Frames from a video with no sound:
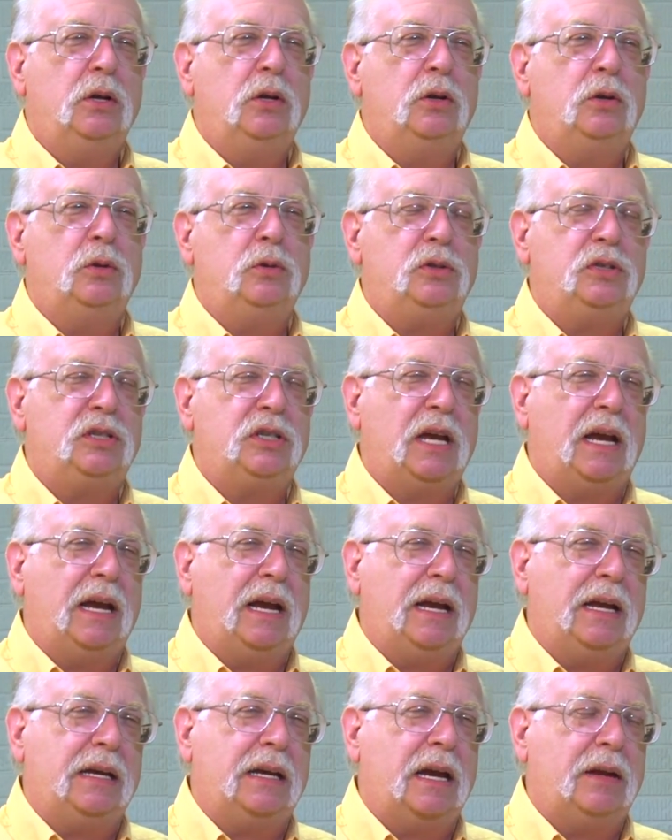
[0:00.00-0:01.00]
who
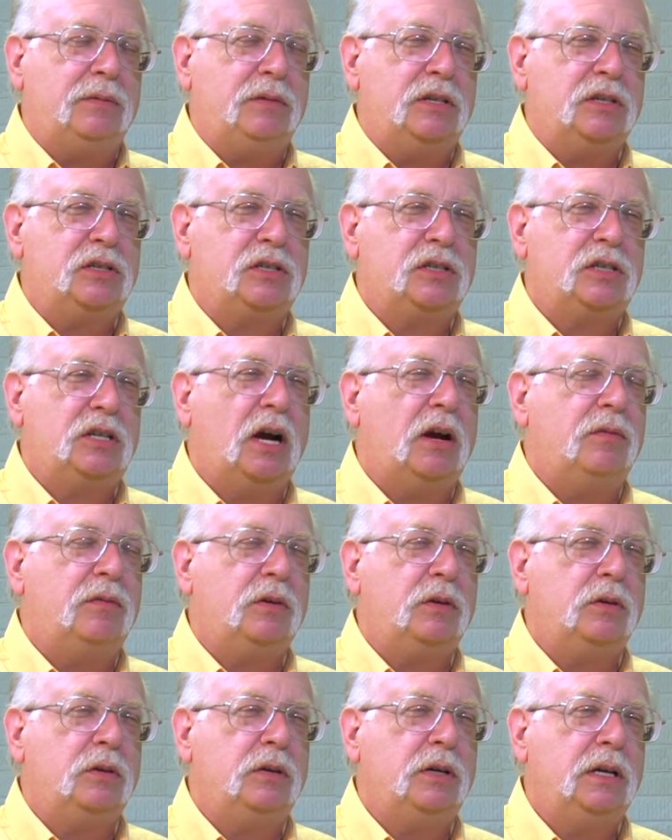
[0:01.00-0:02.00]
said, I've
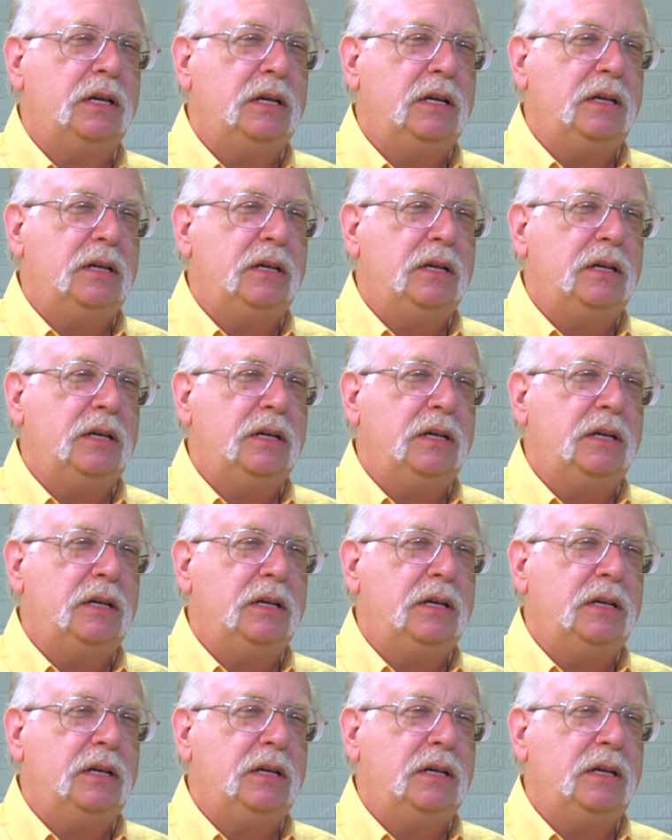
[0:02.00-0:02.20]
discovered